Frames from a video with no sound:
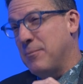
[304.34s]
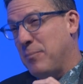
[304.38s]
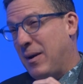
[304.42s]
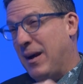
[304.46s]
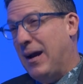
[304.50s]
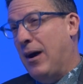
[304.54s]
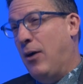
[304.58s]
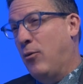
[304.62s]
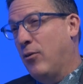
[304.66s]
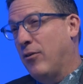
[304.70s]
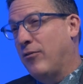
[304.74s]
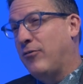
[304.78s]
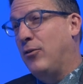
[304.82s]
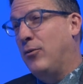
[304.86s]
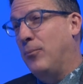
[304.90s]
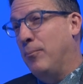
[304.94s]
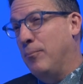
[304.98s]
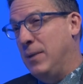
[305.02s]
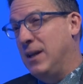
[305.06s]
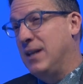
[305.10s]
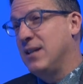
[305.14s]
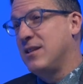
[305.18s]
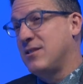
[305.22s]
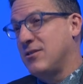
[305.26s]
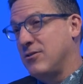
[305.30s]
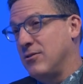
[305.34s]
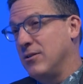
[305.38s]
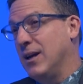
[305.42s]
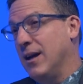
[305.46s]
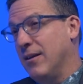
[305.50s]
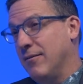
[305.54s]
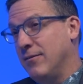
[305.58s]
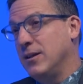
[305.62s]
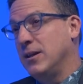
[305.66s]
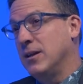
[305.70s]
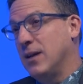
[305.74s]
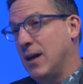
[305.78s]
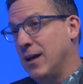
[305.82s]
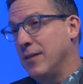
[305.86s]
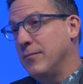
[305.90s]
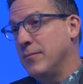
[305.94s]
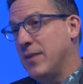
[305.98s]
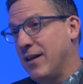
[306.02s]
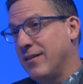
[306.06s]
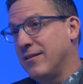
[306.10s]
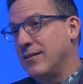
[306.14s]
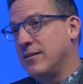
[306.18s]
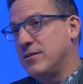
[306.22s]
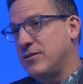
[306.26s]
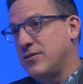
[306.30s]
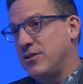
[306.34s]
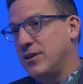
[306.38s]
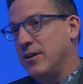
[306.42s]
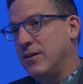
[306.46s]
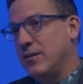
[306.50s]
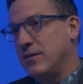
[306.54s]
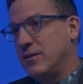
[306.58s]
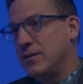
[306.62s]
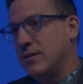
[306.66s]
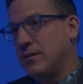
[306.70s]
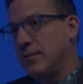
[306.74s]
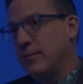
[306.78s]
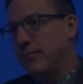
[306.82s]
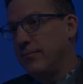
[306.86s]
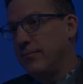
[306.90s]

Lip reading: powerful ministry of the United Methodist Church.